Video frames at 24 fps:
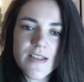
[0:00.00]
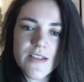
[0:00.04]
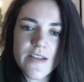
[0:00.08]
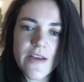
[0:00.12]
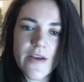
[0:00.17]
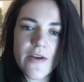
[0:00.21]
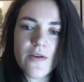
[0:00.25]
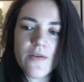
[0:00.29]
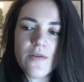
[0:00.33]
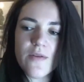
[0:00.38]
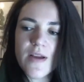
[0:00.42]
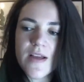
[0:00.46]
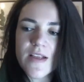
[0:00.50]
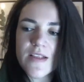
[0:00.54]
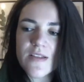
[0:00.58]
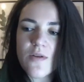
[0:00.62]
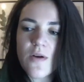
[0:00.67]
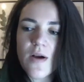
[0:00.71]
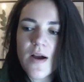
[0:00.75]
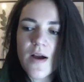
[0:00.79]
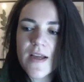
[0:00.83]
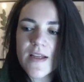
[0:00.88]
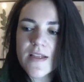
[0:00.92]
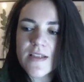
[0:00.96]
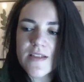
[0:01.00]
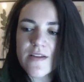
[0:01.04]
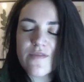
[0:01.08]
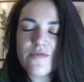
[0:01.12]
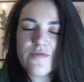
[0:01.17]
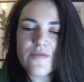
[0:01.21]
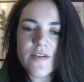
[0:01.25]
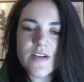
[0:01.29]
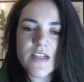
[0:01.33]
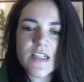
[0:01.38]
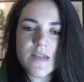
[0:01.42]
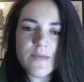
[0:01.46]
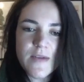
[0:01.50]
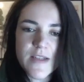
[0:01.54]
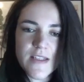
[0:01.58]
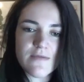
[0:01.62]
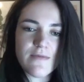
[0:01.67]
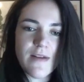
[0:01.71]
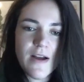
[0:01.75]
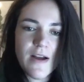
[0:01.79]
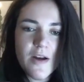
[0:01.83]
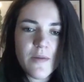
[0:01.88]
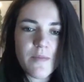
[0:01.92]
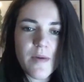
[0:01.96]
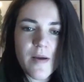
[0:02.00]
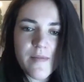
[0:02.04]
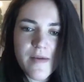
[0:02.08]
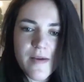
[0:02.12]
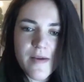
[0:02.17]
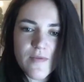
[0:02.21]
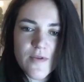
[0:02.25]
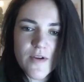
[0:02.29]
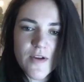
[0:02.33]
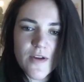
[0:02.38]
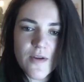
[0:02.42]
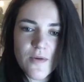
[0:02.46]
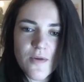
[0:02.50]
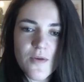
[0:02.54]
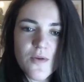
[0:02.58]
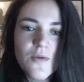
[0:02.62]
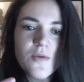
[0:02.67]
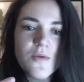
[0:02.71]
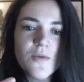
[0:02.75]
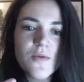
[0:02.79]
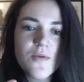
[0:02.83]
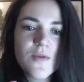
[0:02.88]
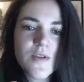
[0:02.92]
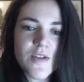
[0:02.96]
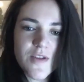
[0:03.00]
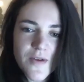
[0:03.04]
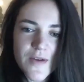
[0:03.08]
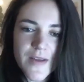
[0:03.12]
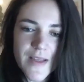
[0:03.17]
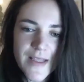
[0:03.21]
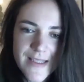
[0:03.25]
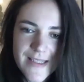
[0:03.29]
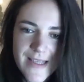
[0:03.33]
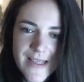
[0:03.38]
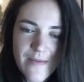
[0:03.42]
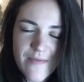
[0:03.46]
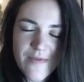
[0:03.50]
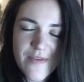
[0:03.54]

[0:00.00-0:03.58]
So it's quite different to be surrounded by people who are all doing the same